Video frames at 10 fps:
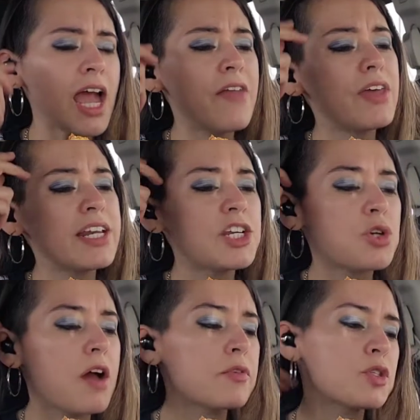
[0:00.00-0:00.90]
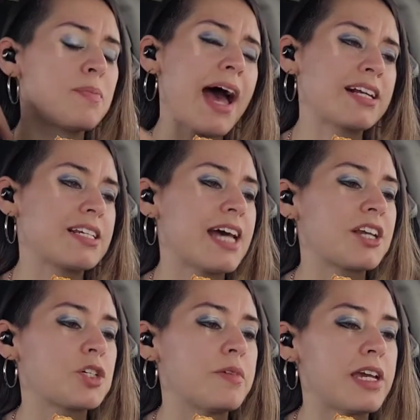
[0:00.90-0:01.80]
And then he travels back to
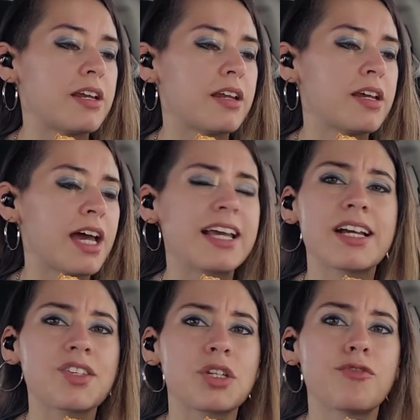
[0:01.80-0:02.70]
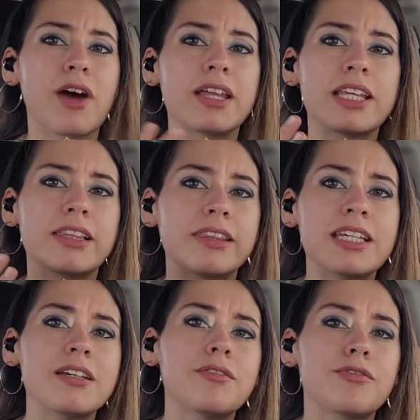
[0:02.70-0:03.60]
Tatooine, I guess, to finally
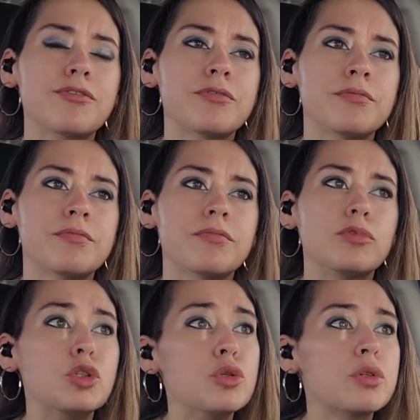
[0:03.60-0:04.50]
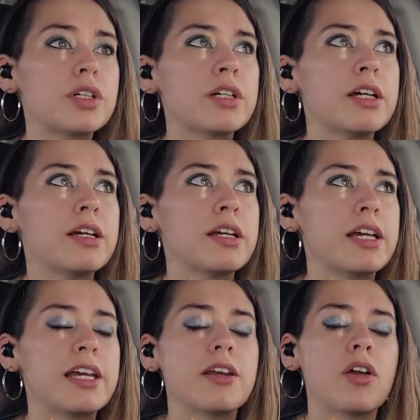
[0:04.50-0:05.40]
leave Luke
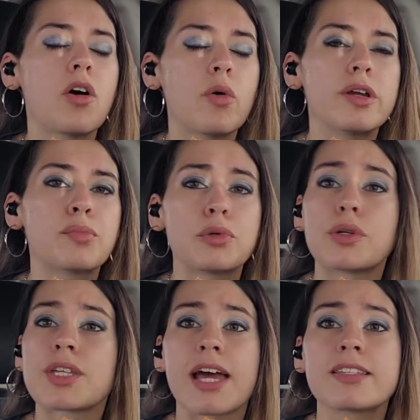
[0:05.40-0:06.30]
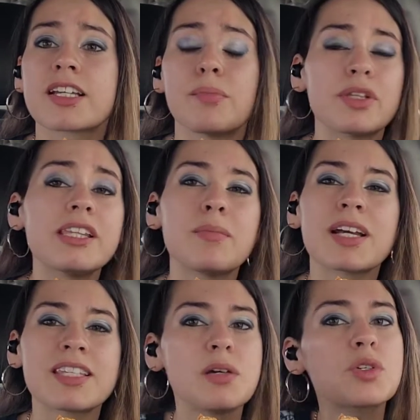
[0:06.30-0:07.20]
and Owen and Beru's hands completely,
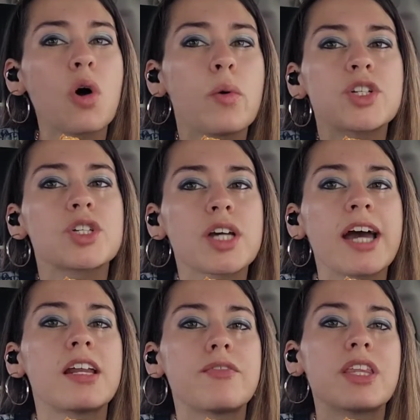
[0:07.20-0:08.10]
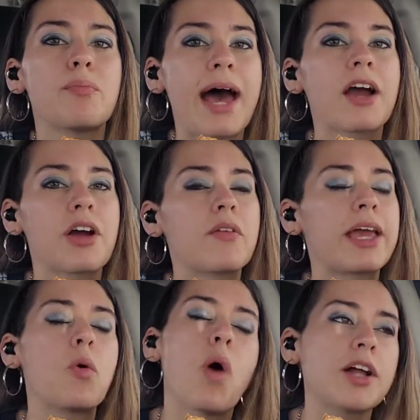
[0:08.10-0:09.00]
because he was always just kind of in the background,
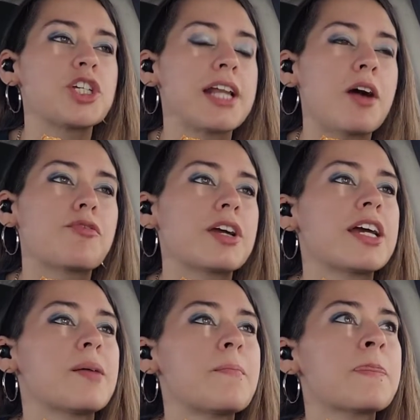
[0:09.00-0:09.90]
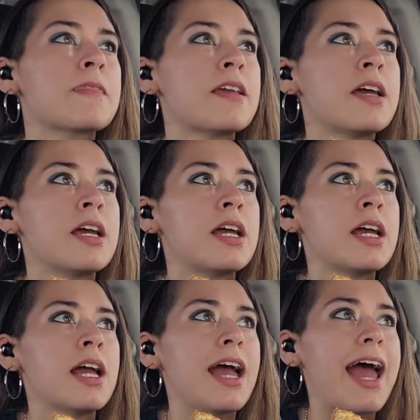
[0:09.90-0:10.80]
like watching out for him.
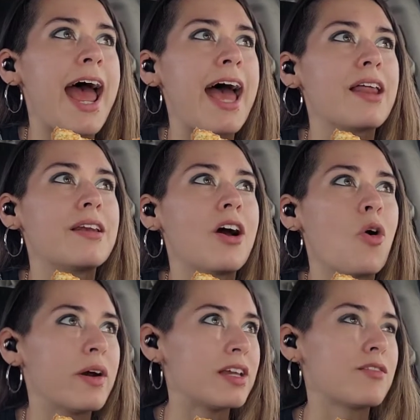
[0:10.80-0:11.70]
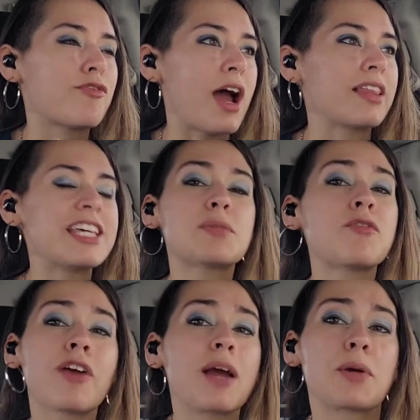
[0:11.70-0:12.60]
And Owen finally, he's
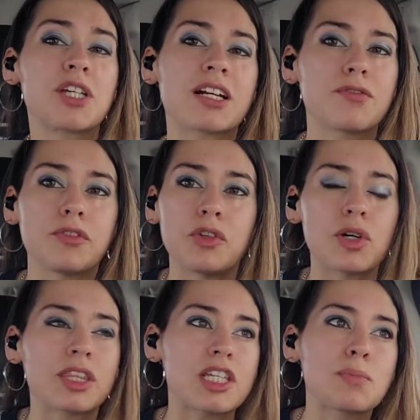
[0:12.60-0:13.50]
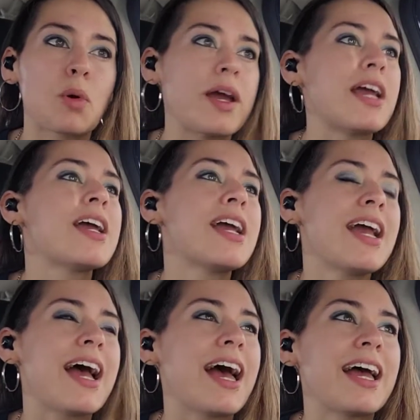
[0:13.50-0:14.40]
been very protective of Luke at this point,
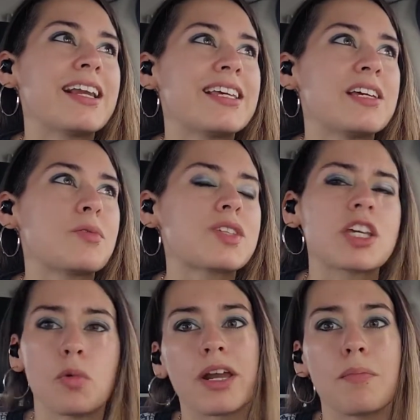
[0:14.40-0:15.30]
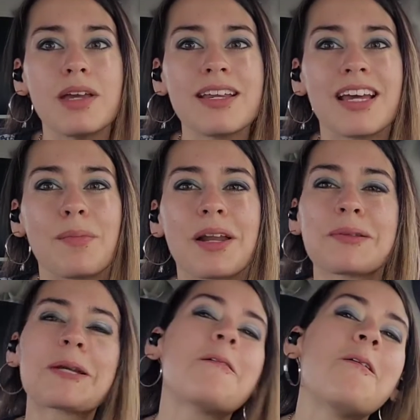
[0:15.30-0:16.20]
and he was like, you want to meet him? And I
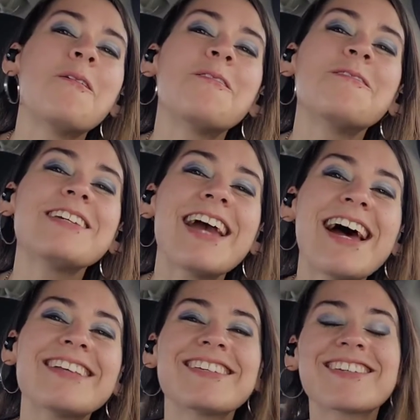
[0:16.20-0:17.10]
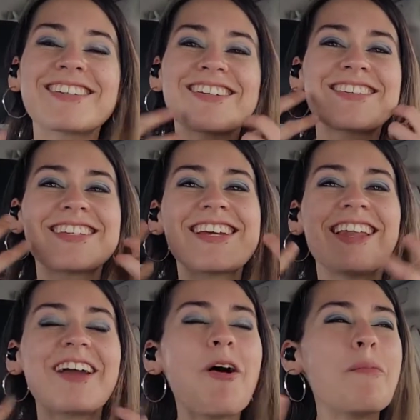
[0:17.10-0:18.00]
was like, oh yes, you should have seen
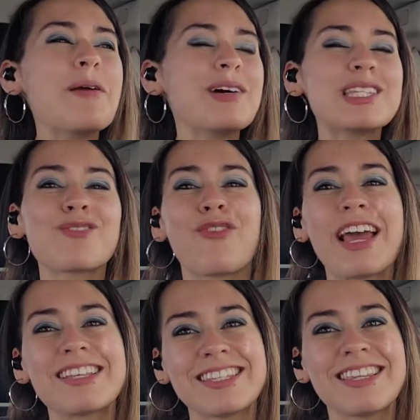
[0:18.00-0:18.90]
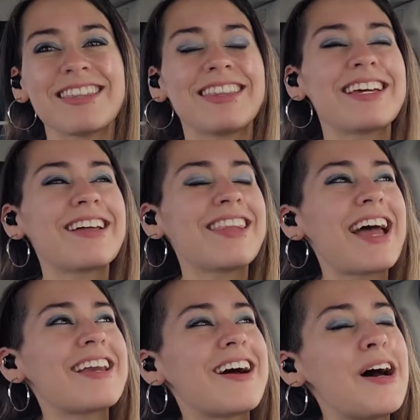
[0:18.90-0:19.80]
like Obi-Wan's face
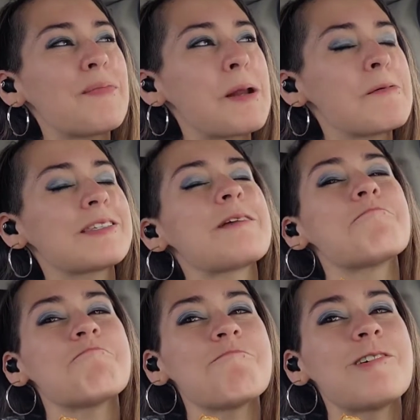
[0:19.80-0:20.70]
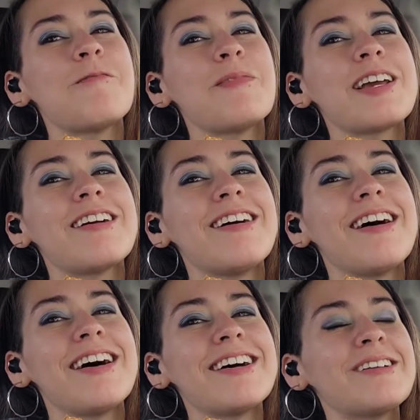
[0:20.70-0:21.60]
light up. And I was like, oh my
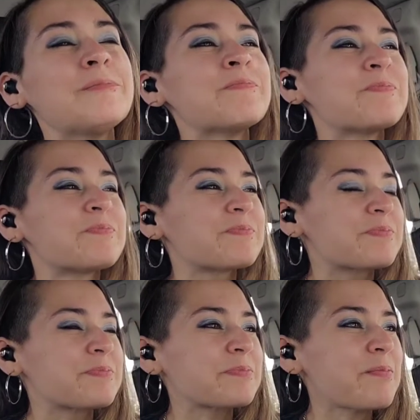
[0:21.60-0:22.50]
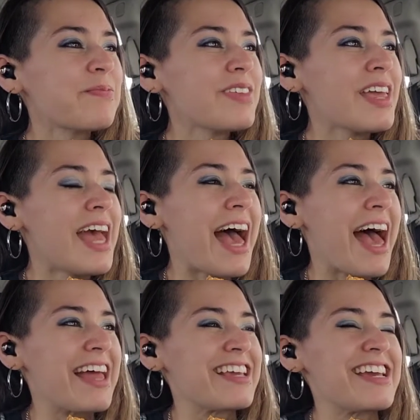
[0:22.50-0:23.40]
god.
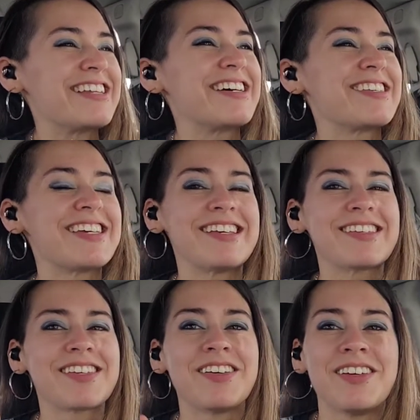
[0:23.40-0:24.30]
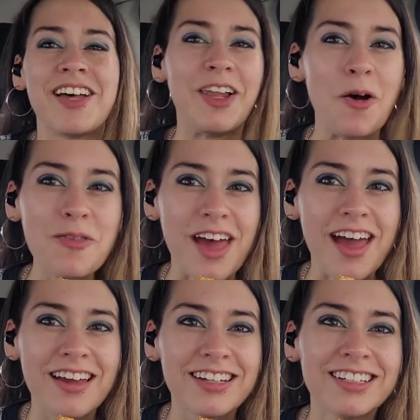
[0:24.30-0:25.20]
And he does his hello
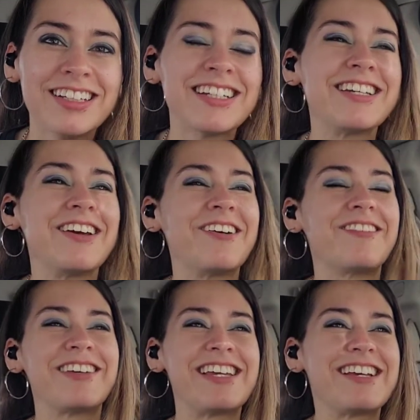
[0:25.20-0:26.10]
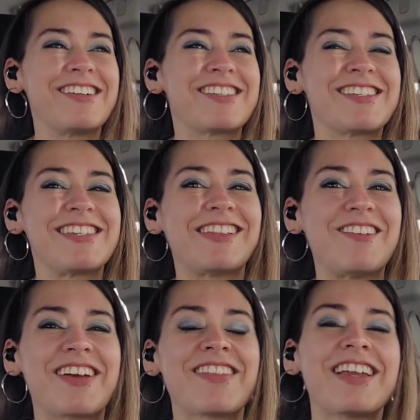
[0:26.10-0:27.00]
there, you know, when he goes to see
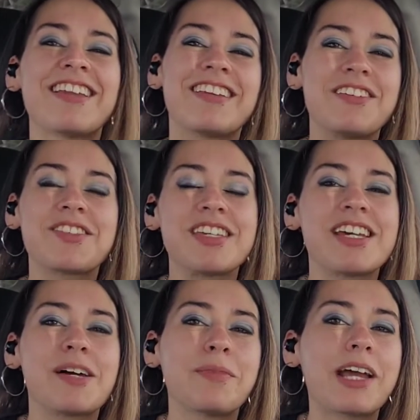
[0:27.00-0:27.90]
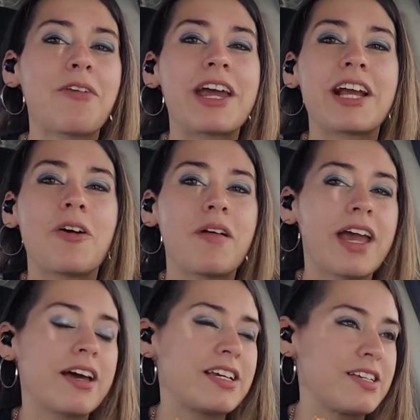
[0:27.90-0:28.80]
Luke. And then you see him like riding
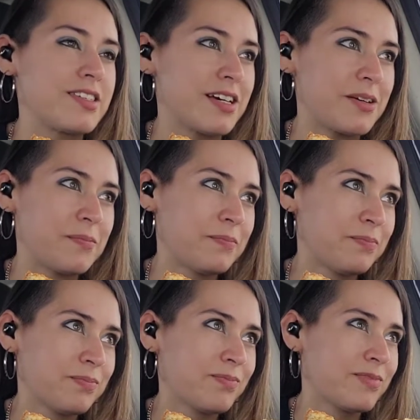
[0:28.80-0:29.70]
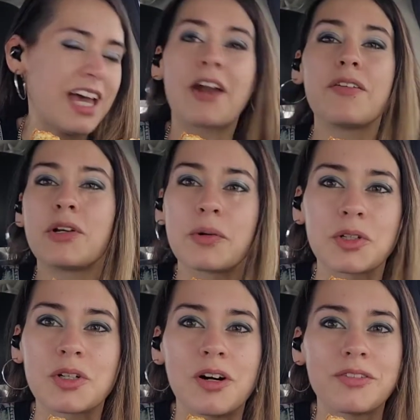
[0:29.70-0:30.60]
away on his I don't even know what
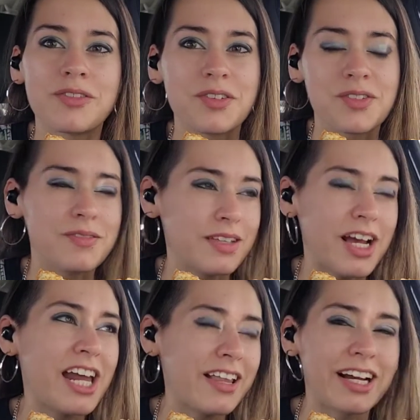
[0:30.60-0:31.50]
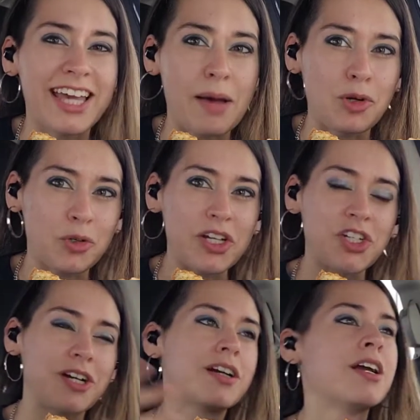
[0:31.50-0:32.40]
they're called, so it's kind of like a camel
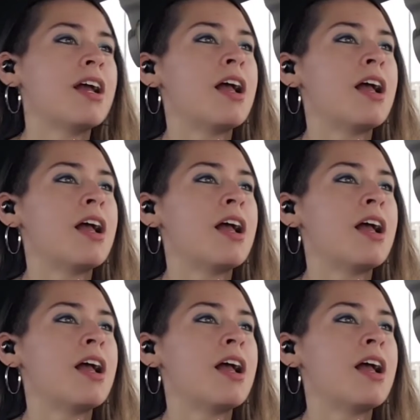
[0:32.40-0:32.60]
creature.